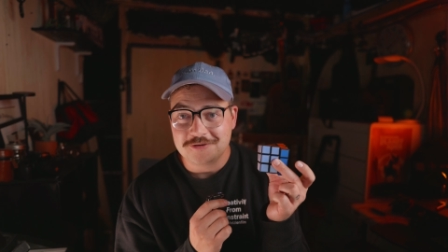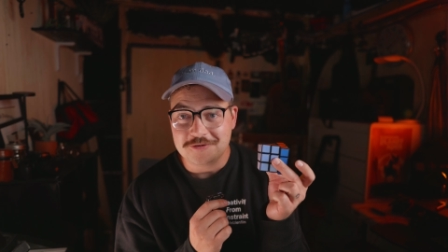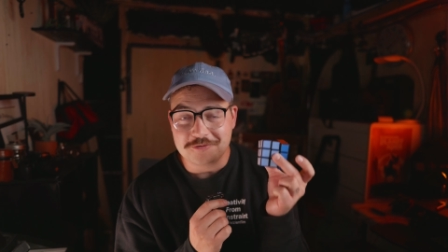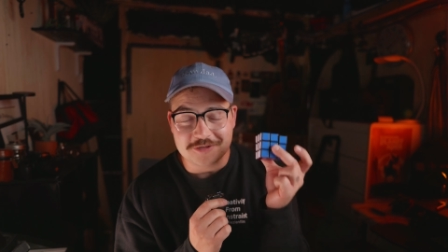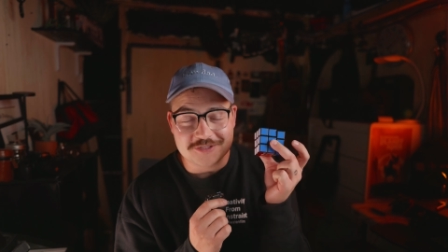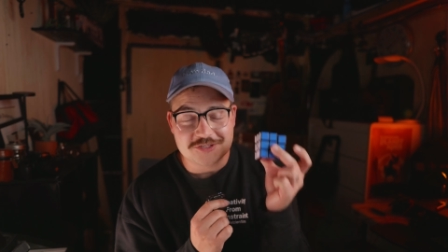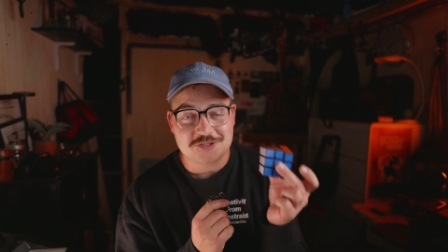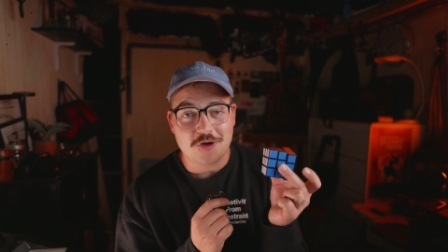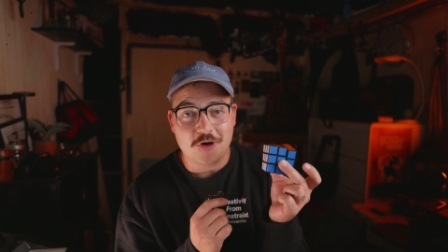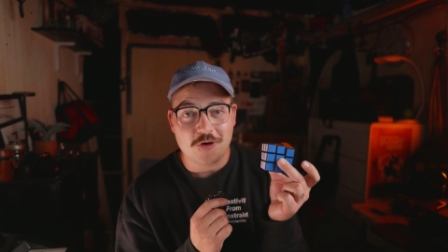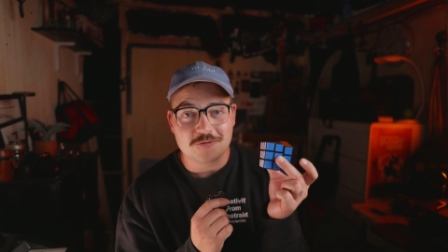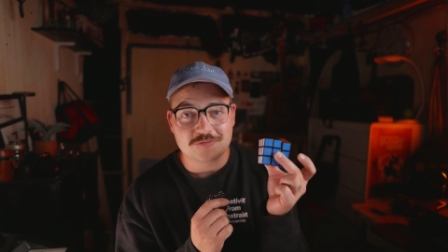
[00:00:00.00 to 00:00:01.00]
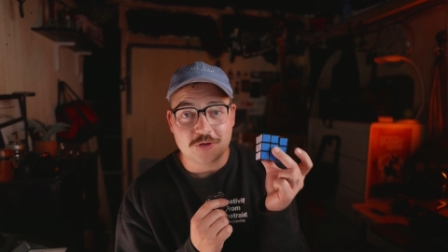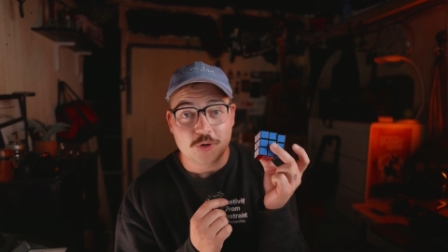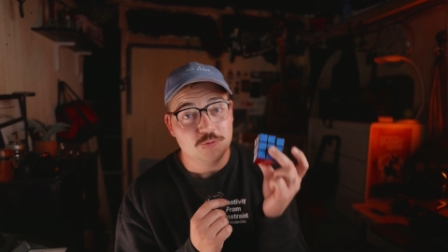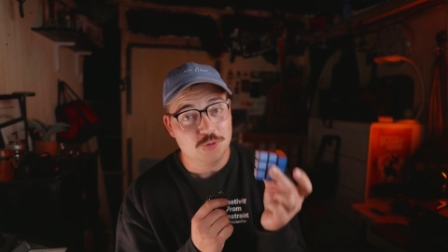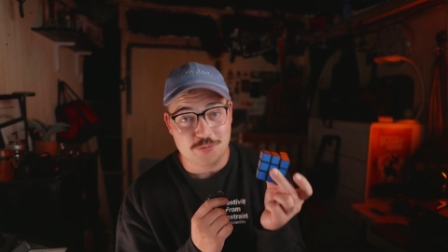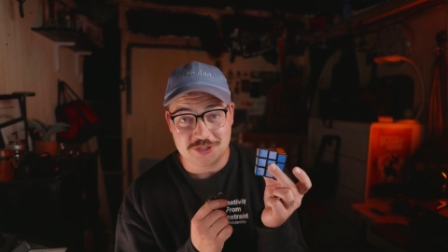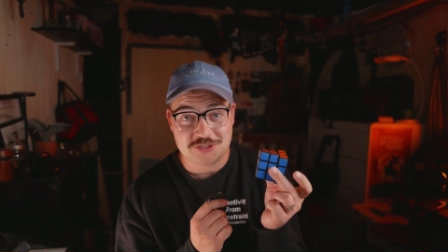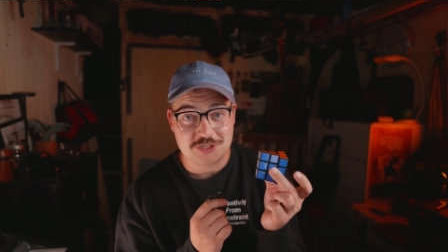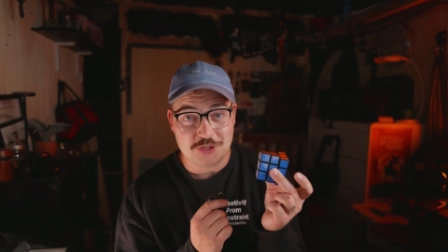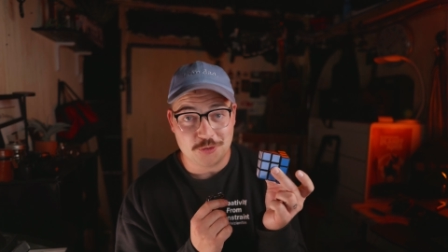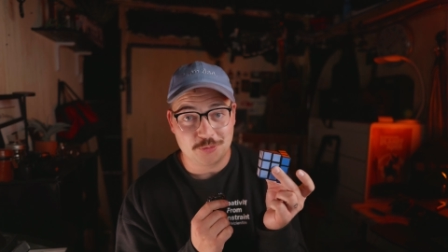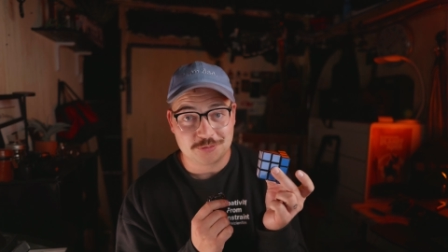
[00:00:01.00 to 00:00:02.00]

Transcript: who could solve a Rubik's Cube.